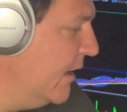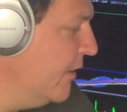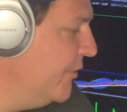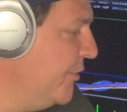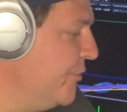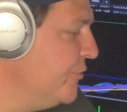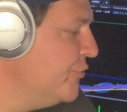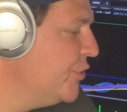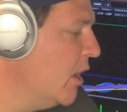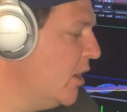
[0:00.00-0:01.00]
down
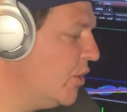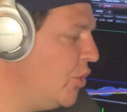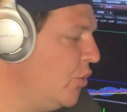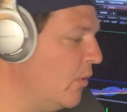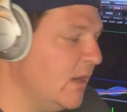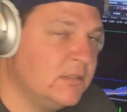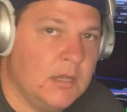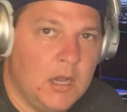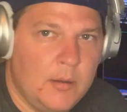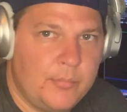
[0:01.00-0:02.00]
huge, QS
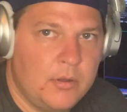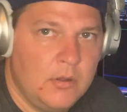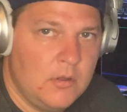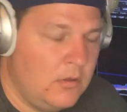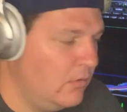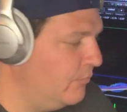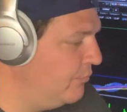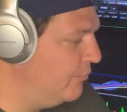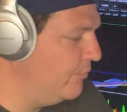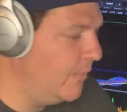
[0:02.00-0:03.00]
up.
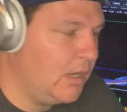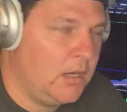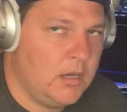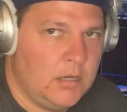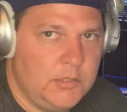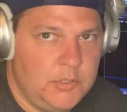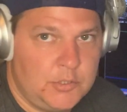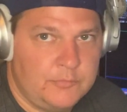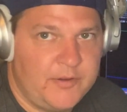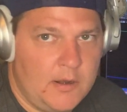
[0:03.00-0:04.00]
You
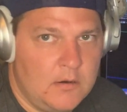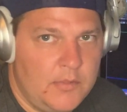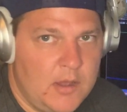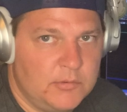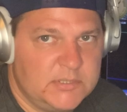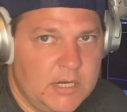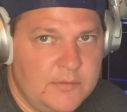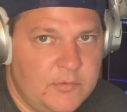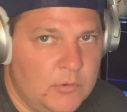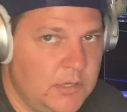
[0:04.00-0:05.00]
could fire on that one today
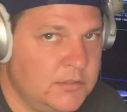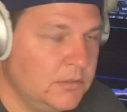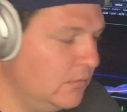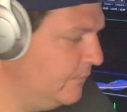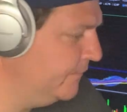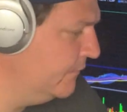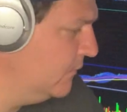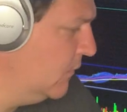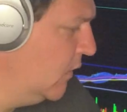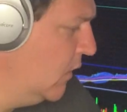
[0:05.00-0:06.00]
if you wanted to.
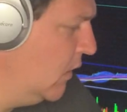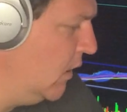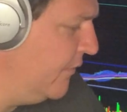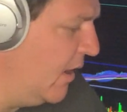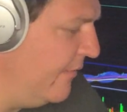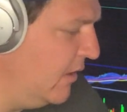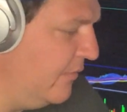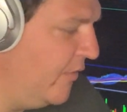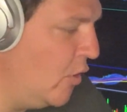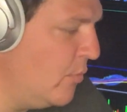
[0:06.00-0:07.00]
If you have any
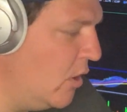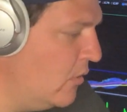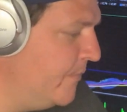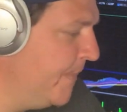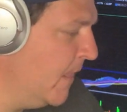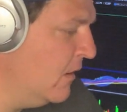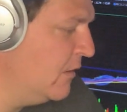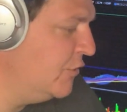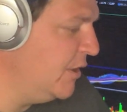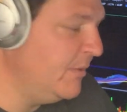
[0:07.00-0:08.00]
FOMO.
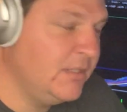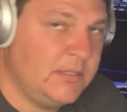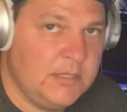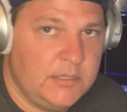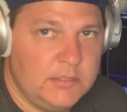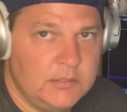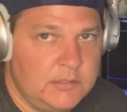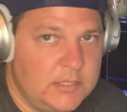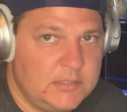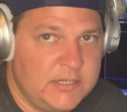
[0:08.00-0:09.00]
GBC
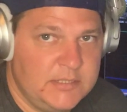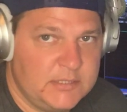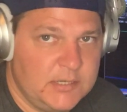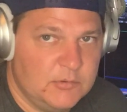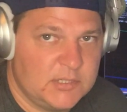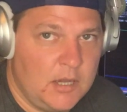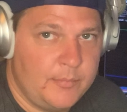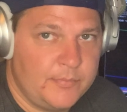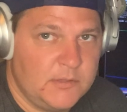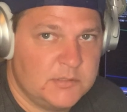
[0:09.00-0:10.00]
TC was
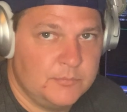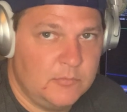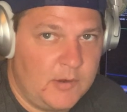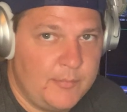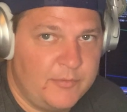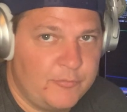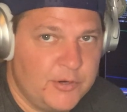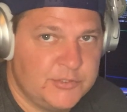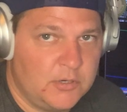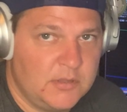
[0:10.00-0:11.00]
up this right before
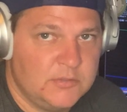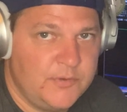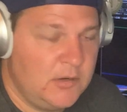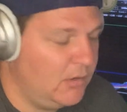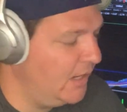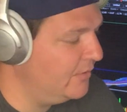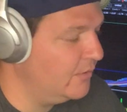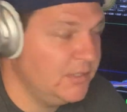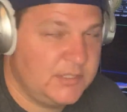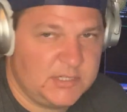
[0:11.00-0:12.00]
I started this video at
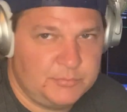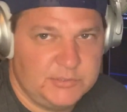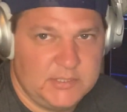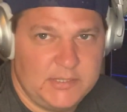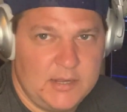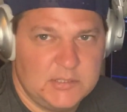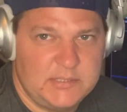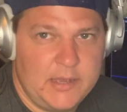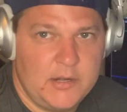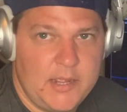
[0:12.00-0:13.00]
8.36%. Now it's
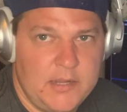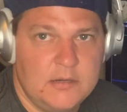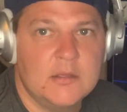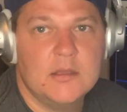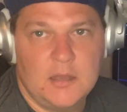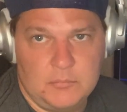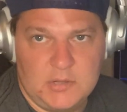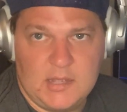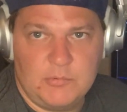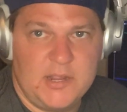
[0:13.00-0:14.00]
down 8. I'm
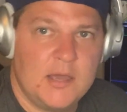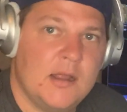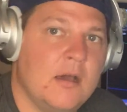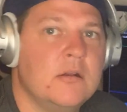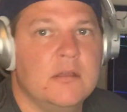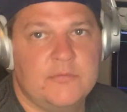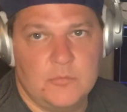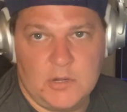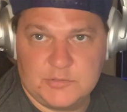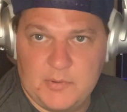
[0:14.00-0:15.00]
glad we got out. If you
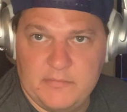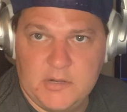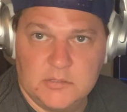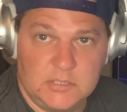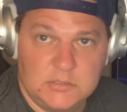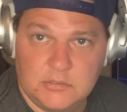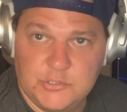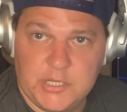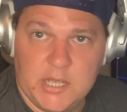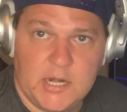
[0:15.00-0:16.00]
watch my videos, I told
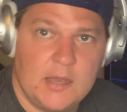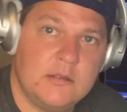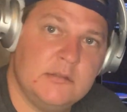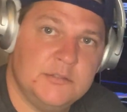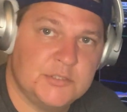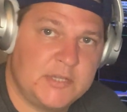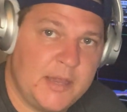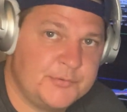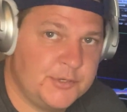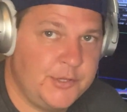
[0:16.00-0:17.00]
you get out. You just
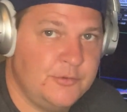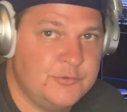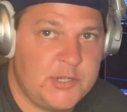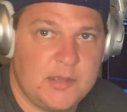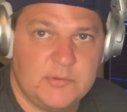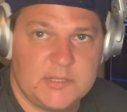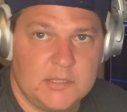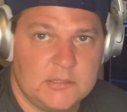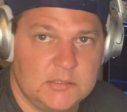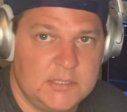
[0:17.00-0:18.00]
captured a huge gain
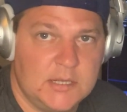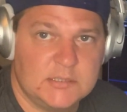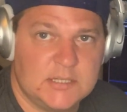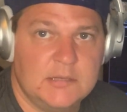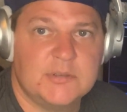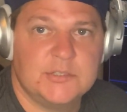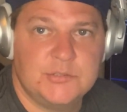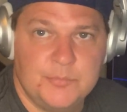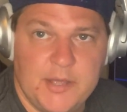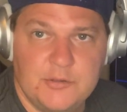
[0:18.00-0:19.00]
without the downside because
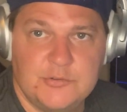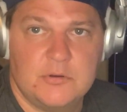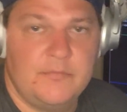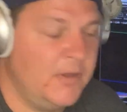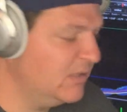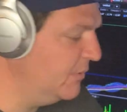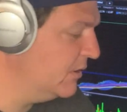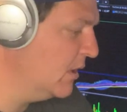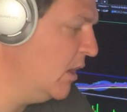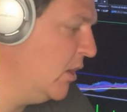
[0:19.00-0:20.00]
you manage your own investments.
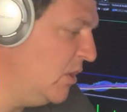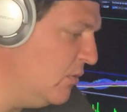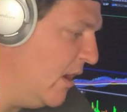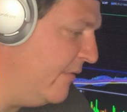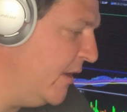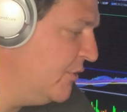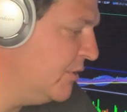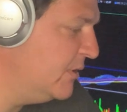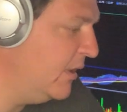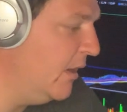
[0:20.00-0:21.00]
You have
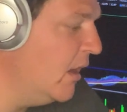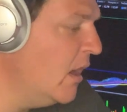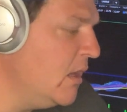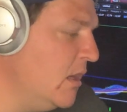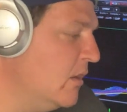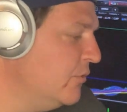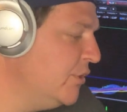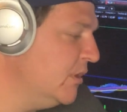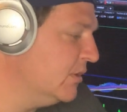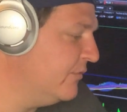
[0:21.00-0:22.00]
agency.
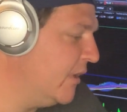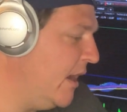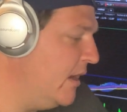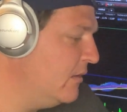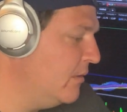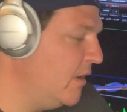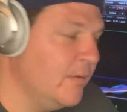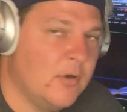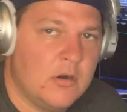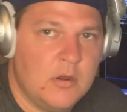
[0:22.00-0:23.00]
EOG is flat.
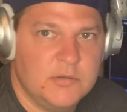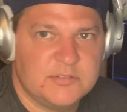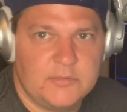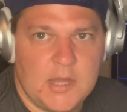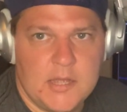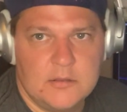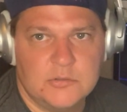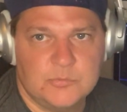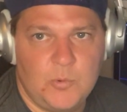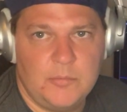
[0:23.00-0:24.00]
MRO is flat.
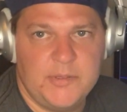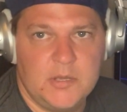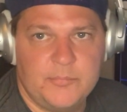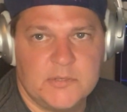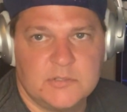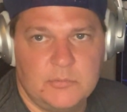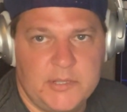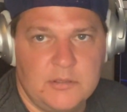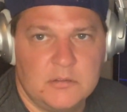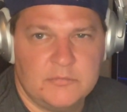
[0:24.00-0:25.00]
Those will be up this week.
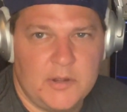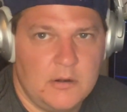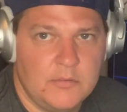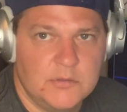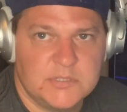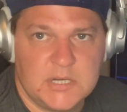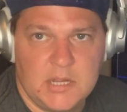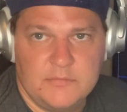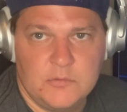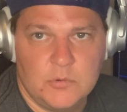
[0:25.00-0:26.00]
You can fire on those today
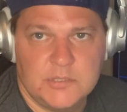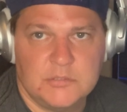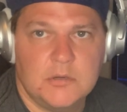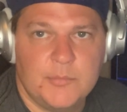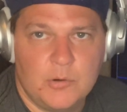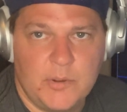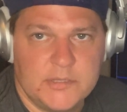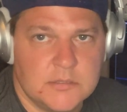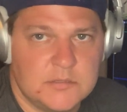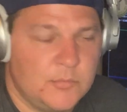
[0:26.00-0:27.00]
if you want to. I'm going to wait
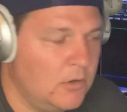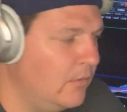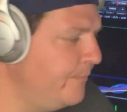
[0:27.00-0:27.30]
till tomorrow.